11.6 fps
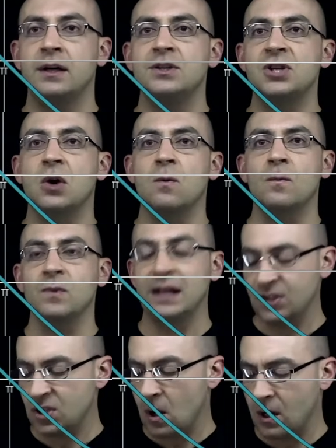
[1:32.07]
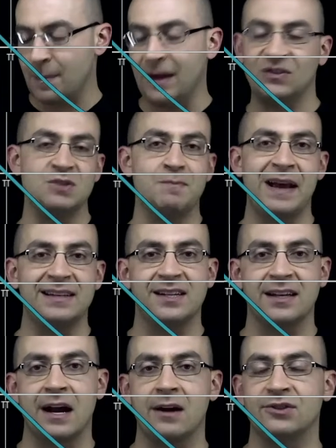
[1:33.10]
So let's talk about these basic
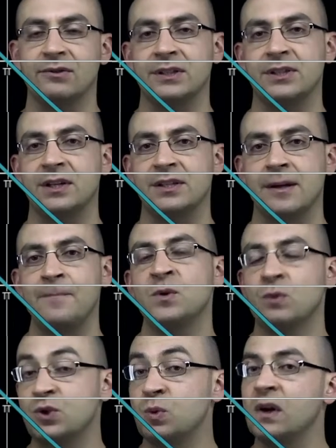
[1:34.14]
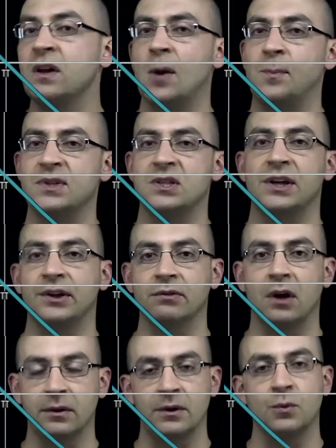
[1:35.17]
characteristics, which will help us later
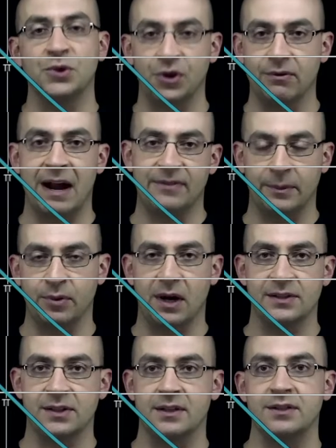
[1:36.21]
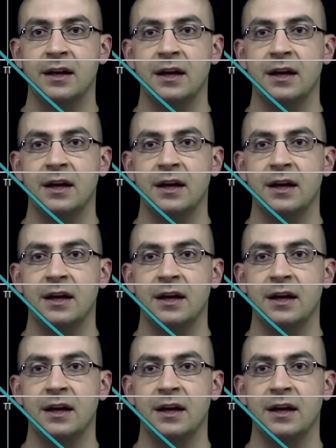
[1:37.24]
on with the graphing process.